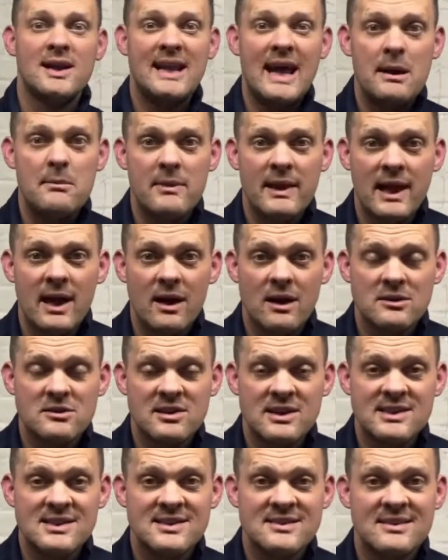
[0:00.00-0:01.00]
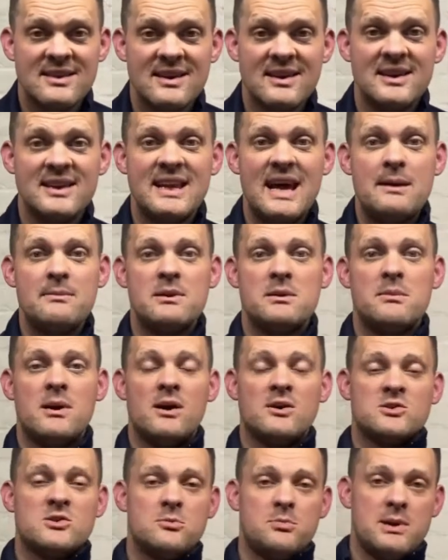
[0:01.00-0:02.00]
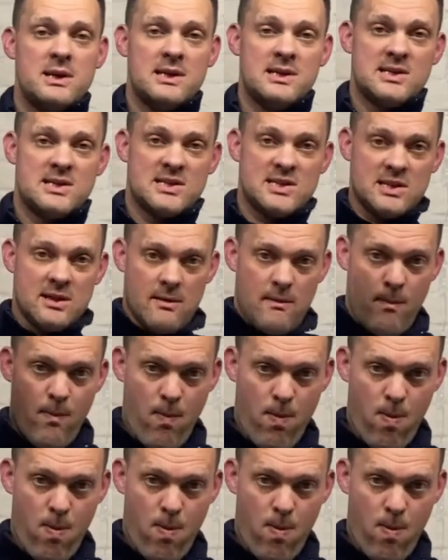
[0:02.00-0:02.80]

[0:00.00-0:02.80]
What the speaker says: Name of the artist, name of the masterpiece.